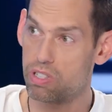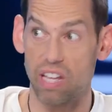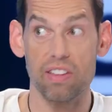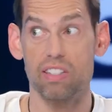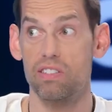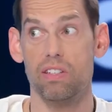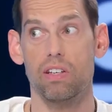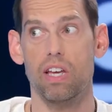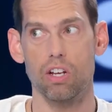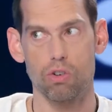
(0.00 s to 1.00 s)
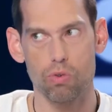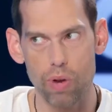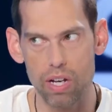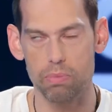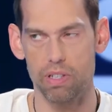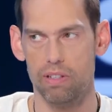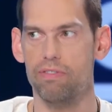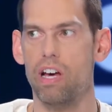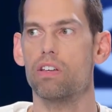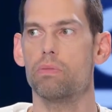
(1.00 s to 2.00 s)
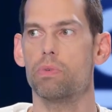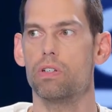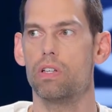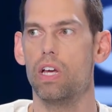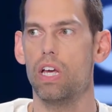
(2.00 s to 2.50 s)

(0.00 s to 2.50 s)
Because I think it's incredibly valuable.